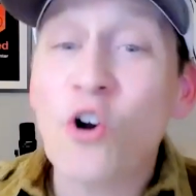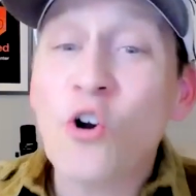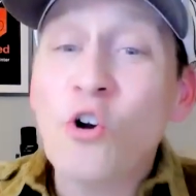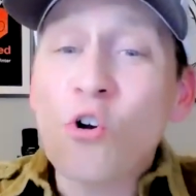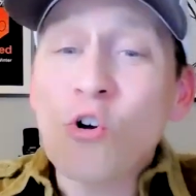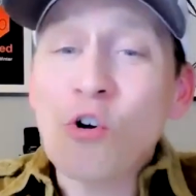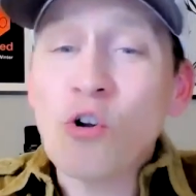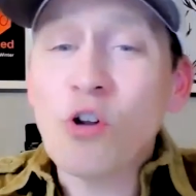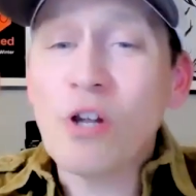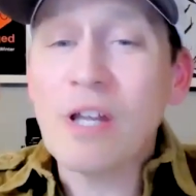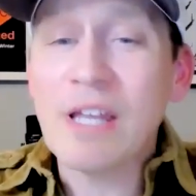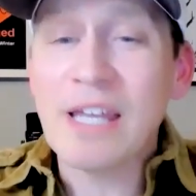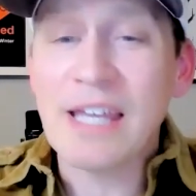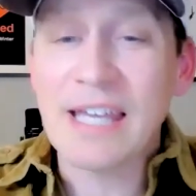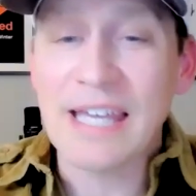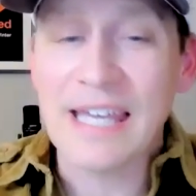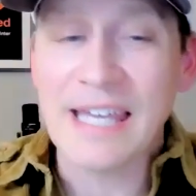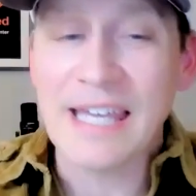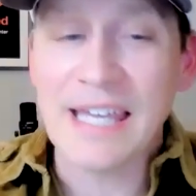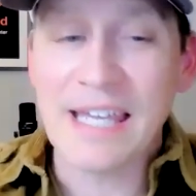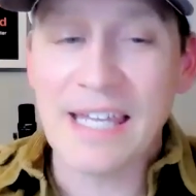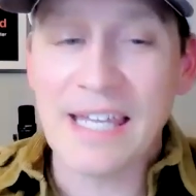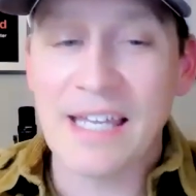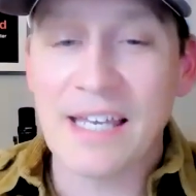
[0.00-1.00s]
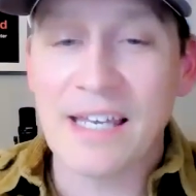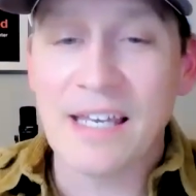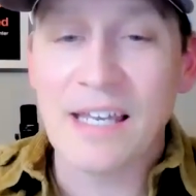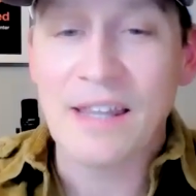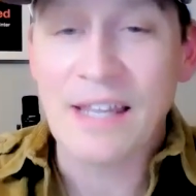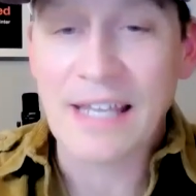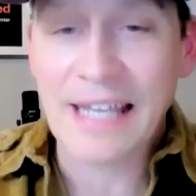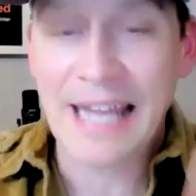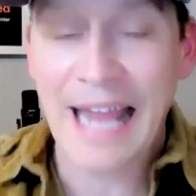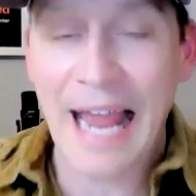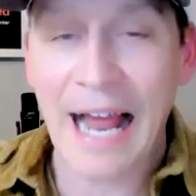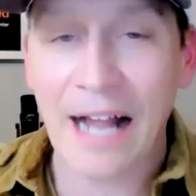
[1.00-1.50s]
early in
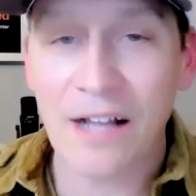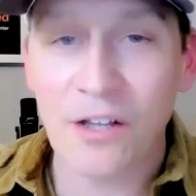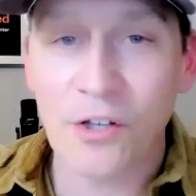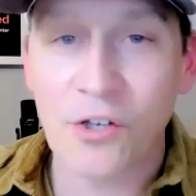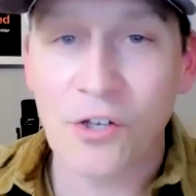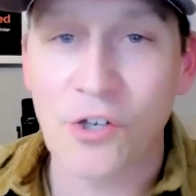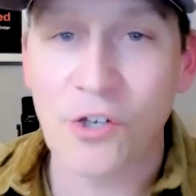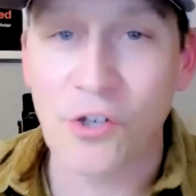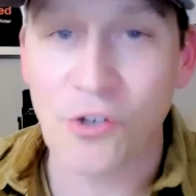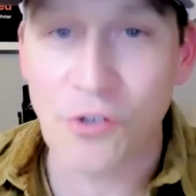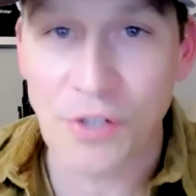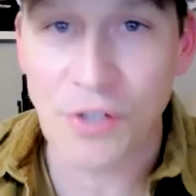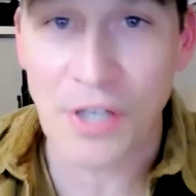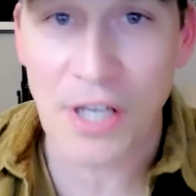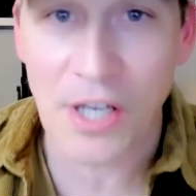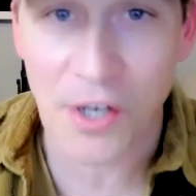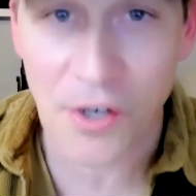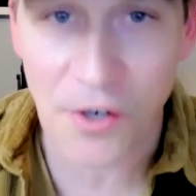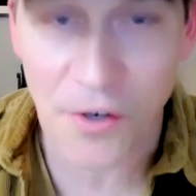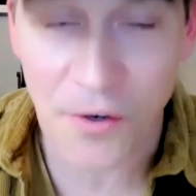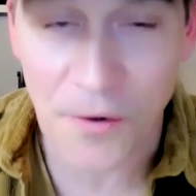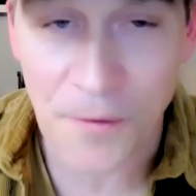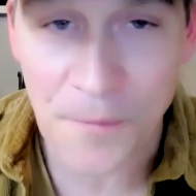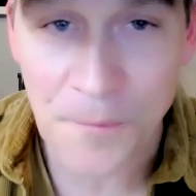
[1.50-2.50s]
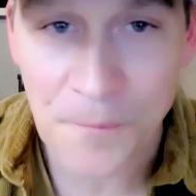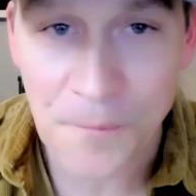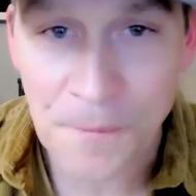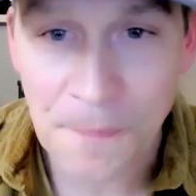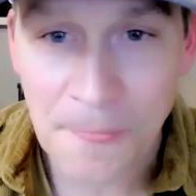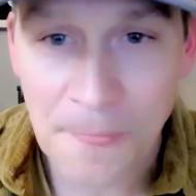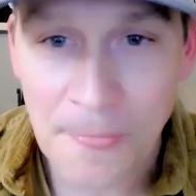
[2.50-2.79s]
the calendar year,